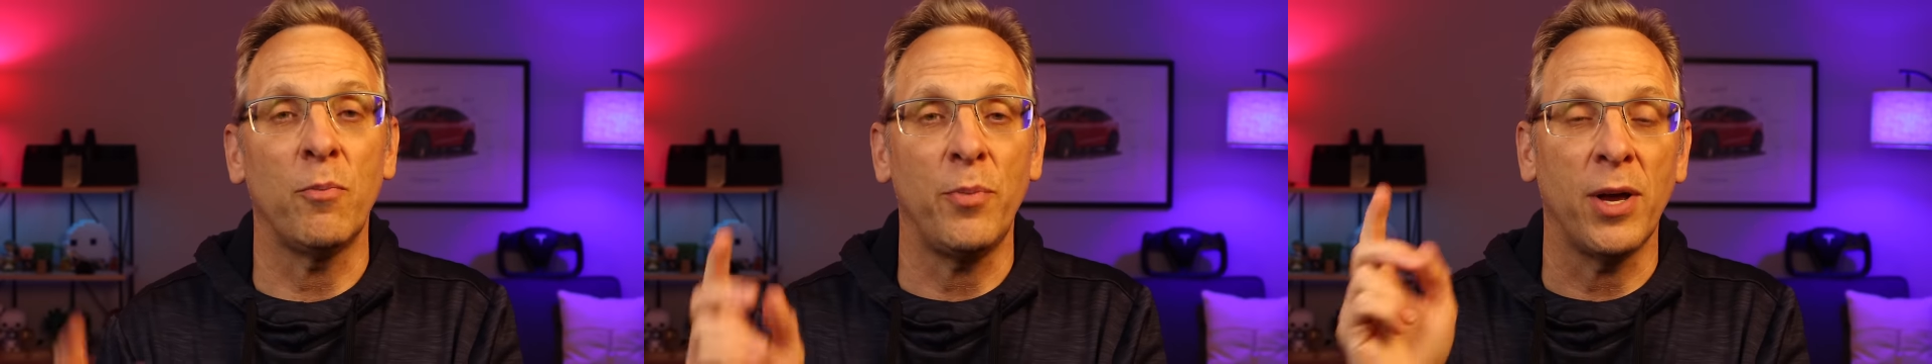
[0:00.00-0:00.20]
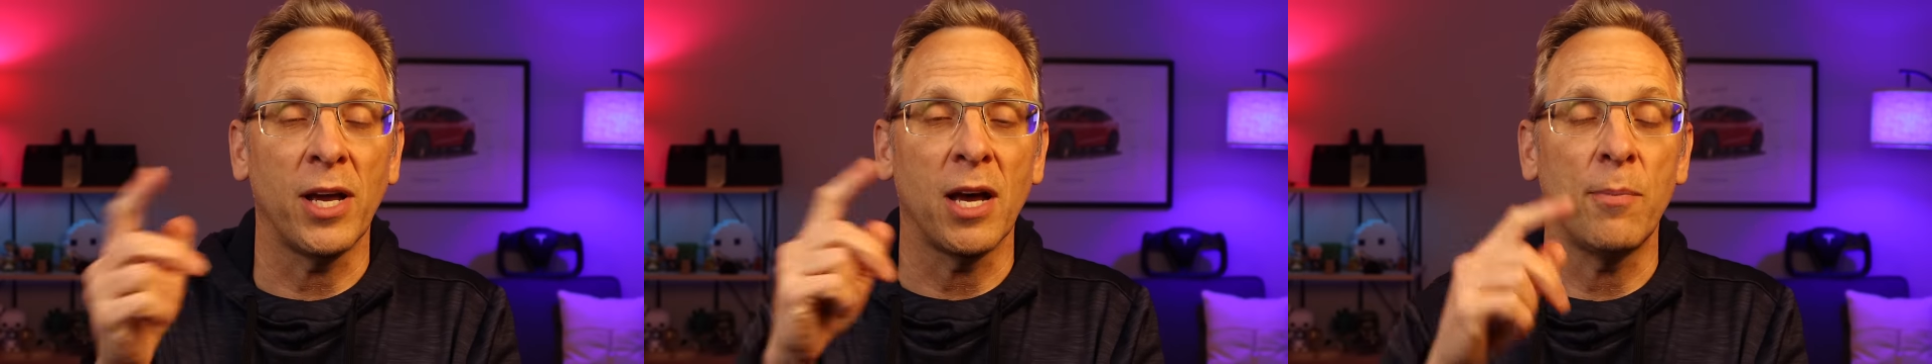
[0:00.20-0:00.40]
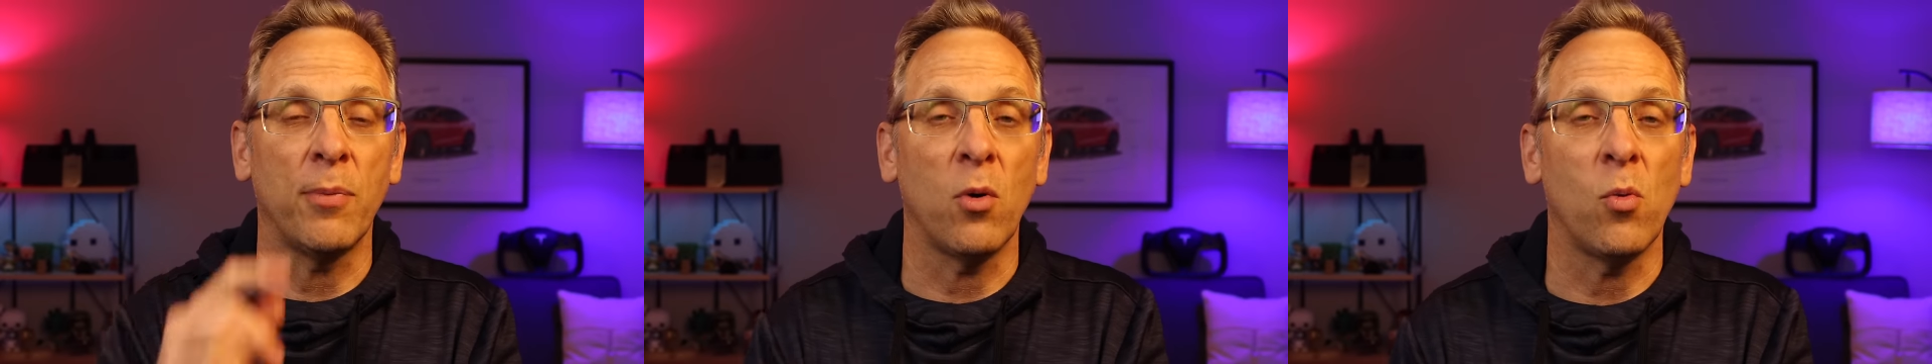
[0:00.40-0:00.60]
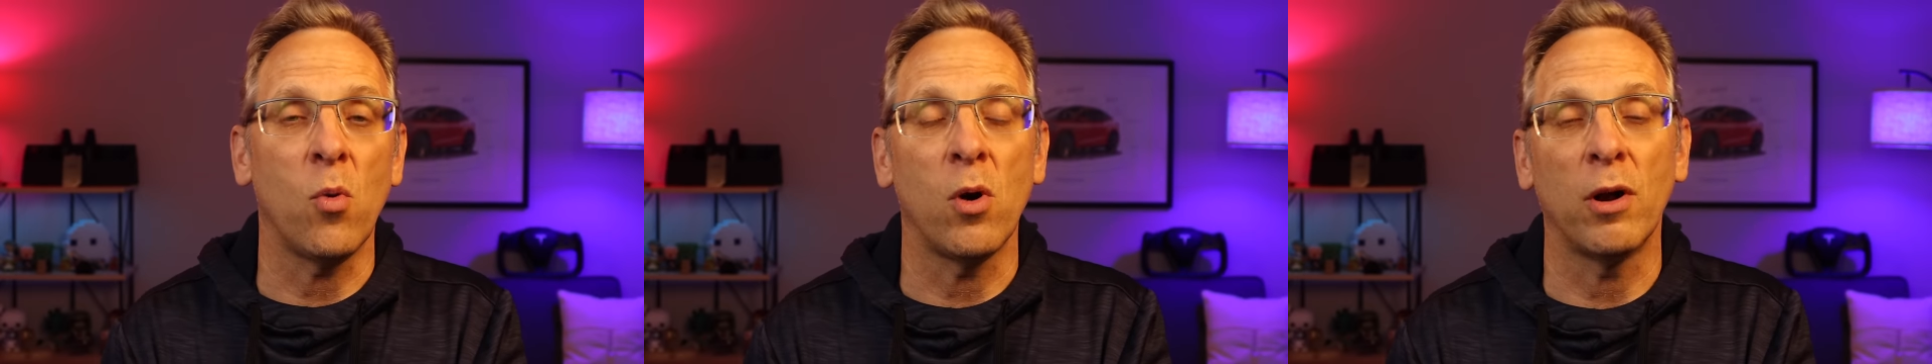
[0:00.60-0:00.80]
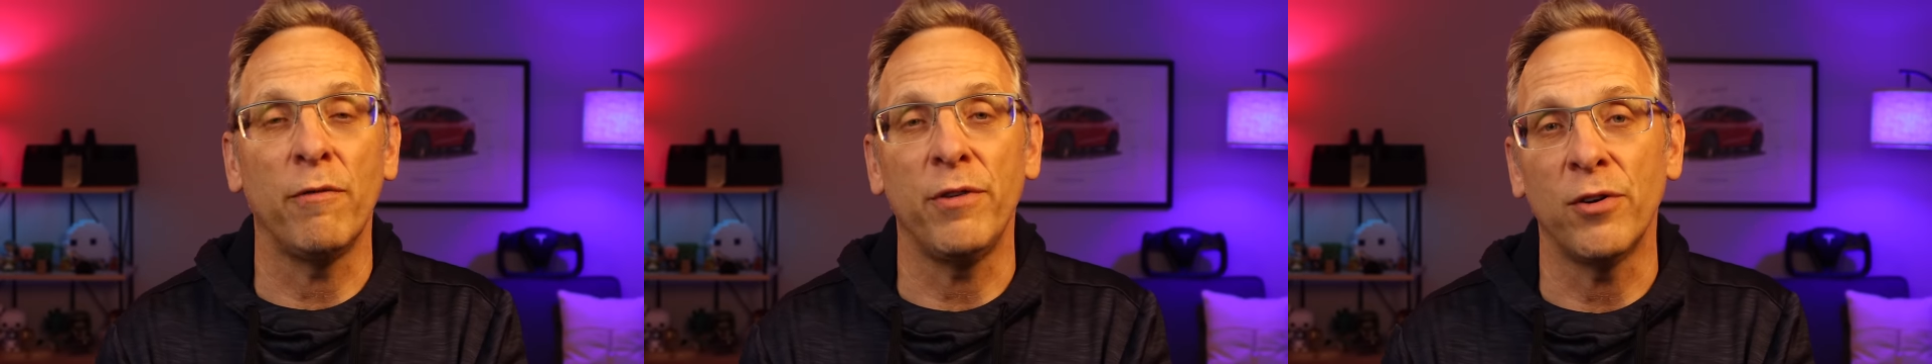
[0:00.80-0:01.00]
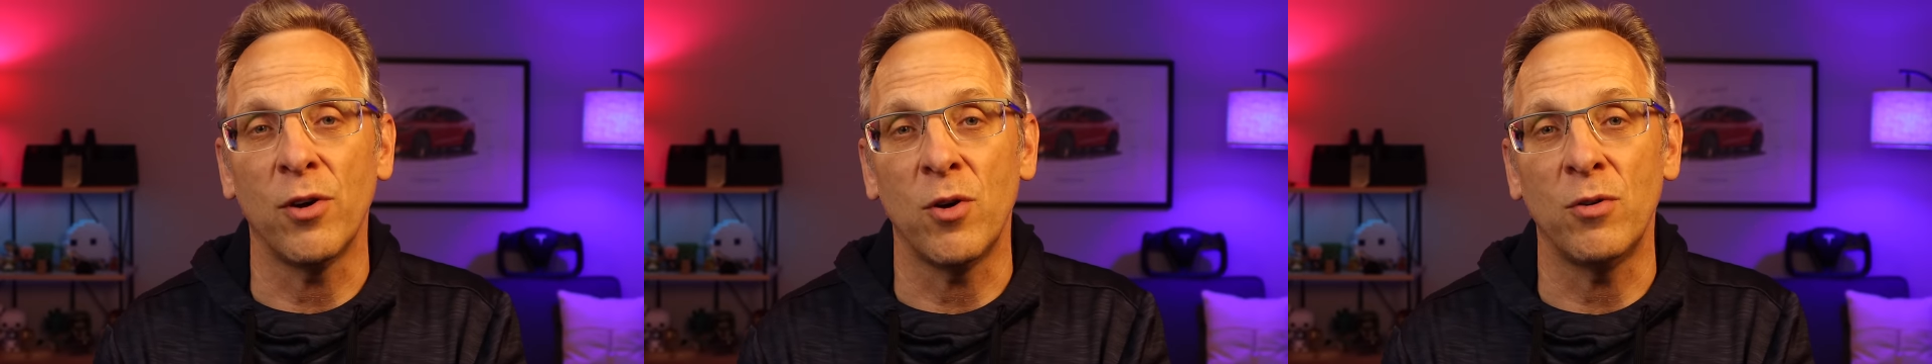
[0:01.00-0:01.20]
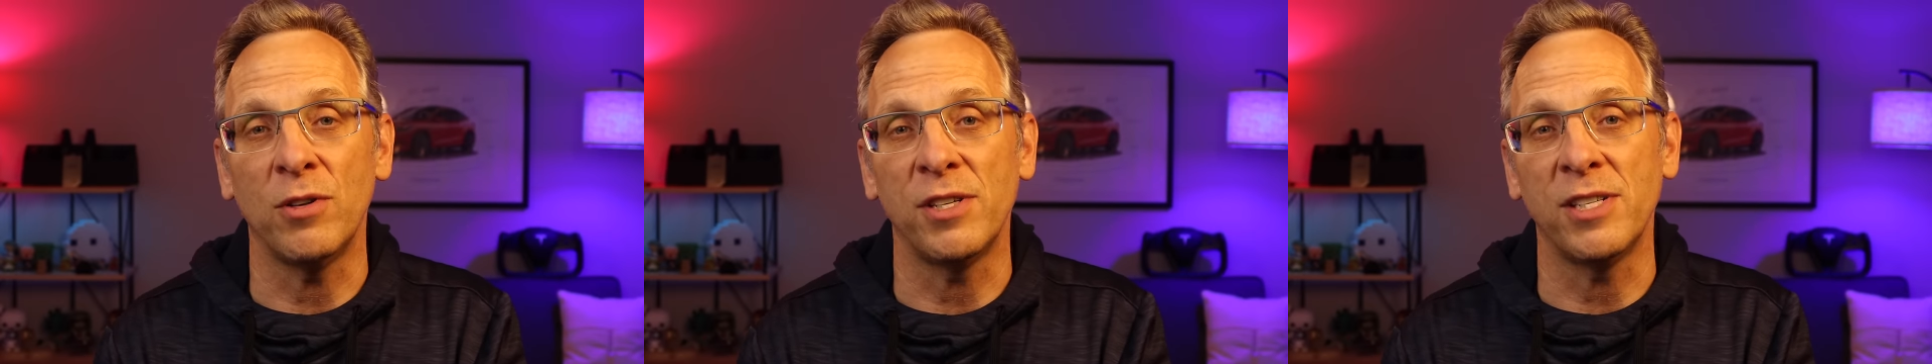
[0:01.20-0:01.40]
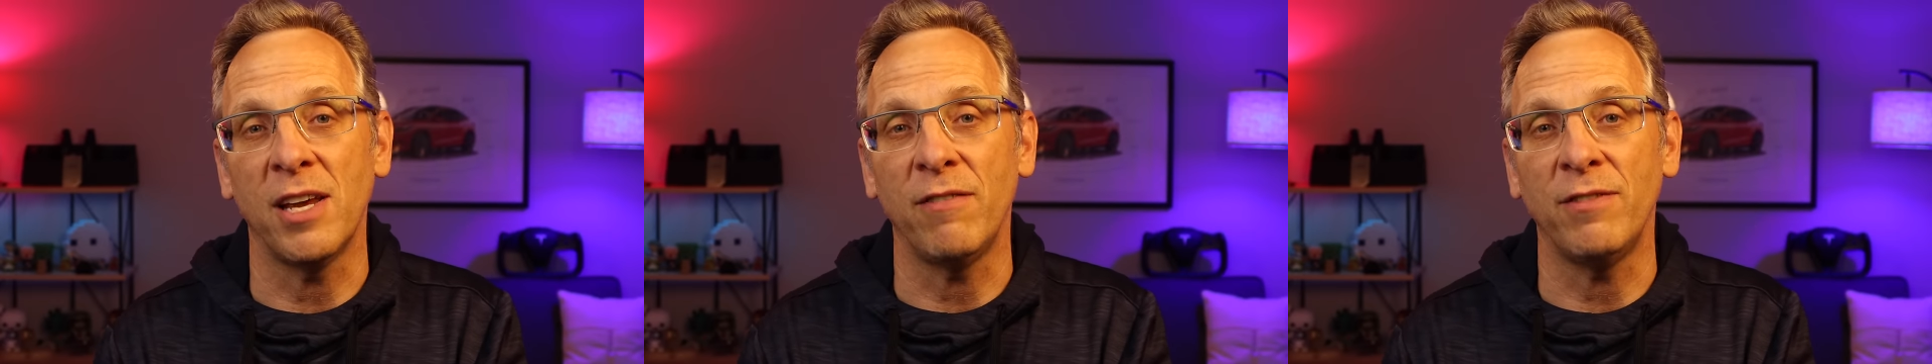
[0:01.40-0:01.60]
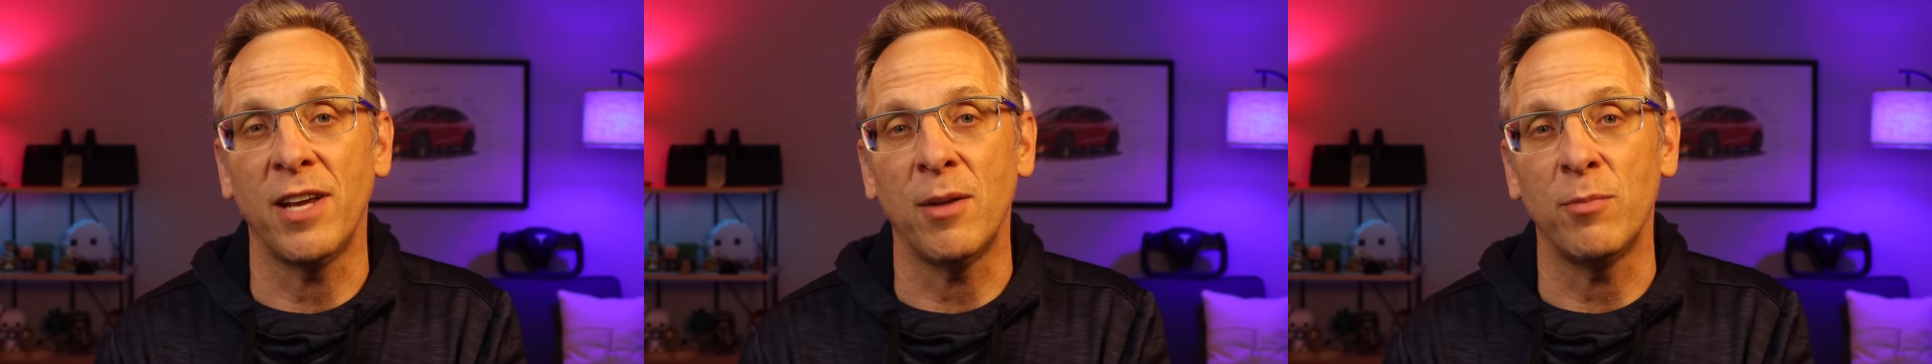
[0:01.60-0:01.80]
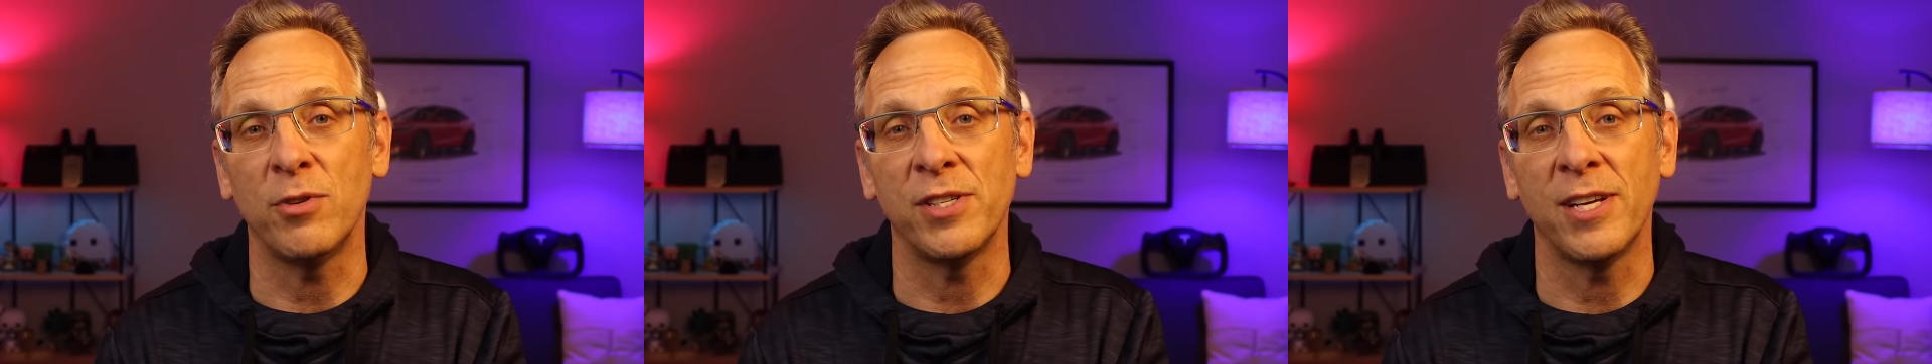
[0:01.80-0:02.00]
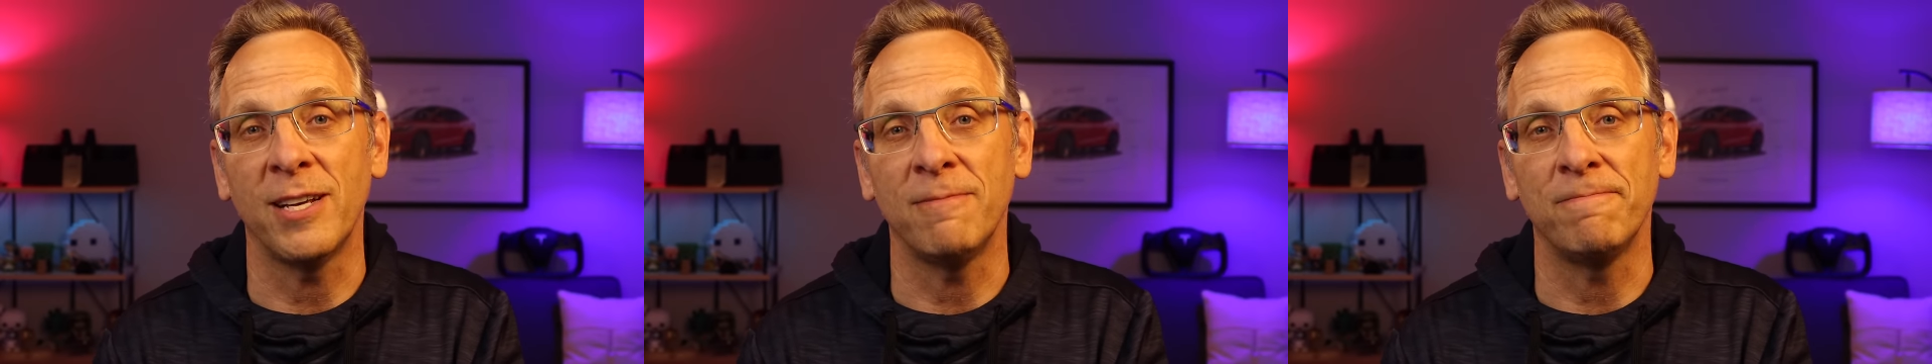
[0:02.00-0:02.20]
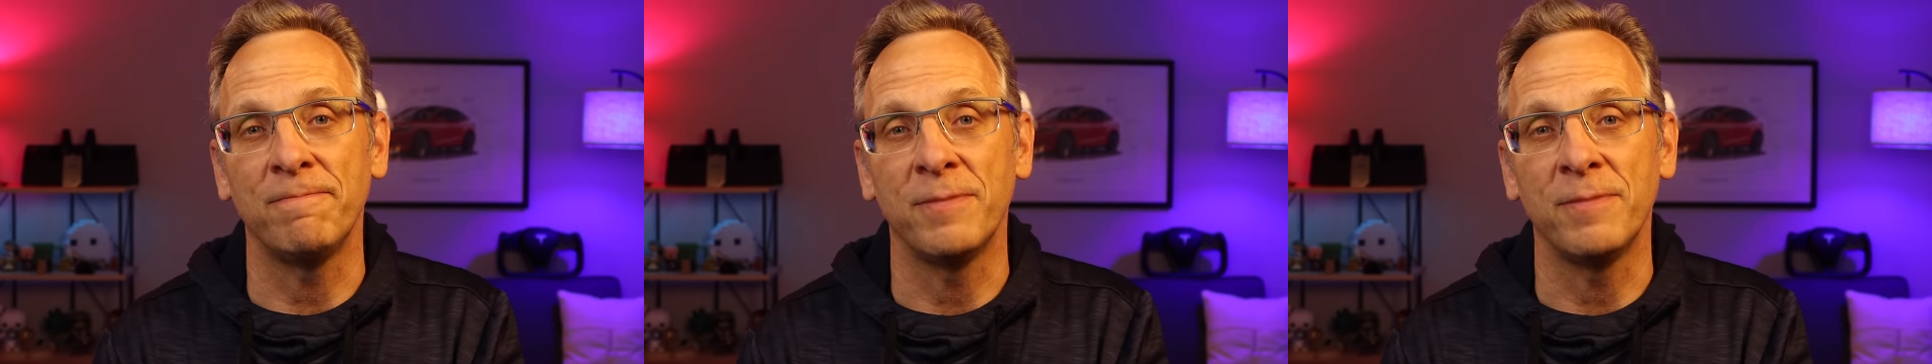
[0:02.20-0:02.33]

pick up one of your own to save 10%.